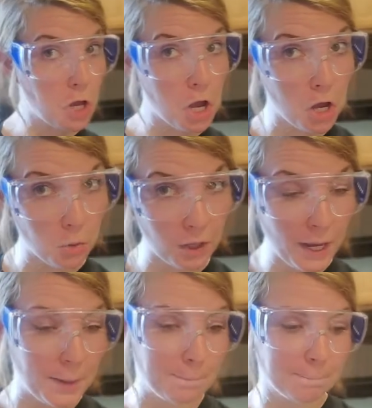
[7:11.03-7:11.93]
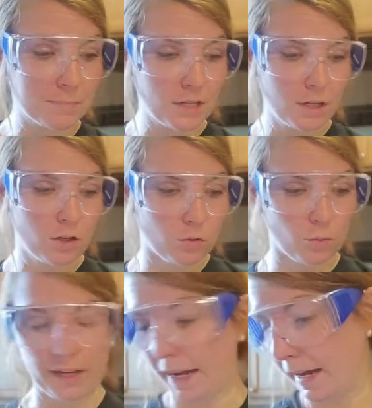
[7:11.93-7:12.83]
Okay, we
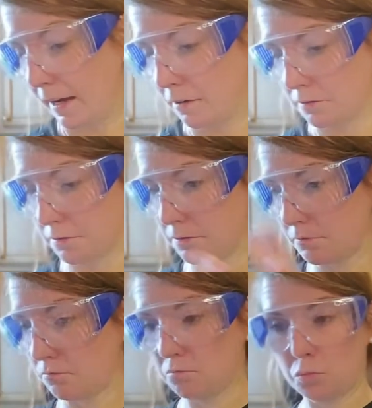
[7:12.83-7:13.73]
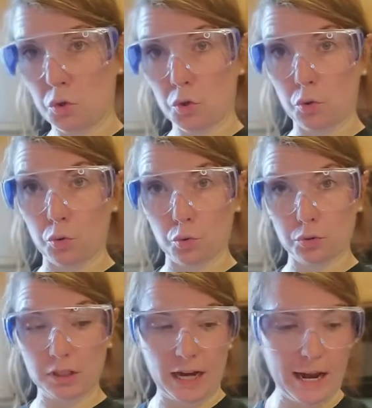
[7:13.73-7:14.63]
have
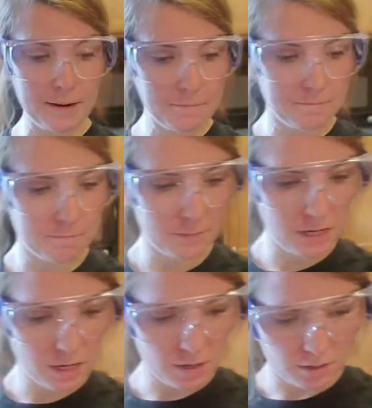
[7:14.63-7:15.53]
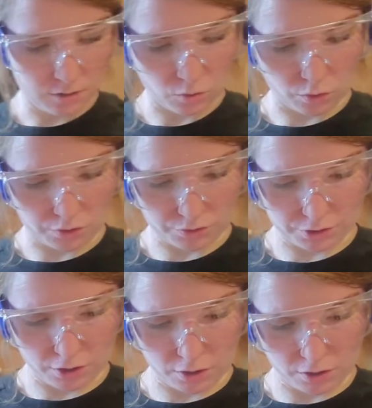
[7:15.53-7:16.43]
cooled lye. Oils are
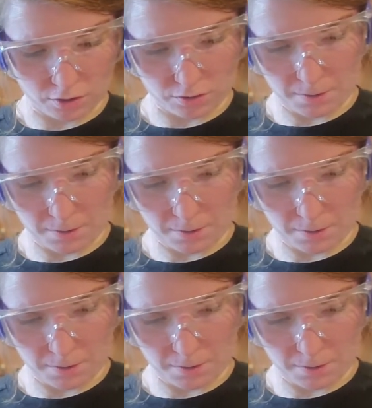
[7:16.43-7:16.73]
all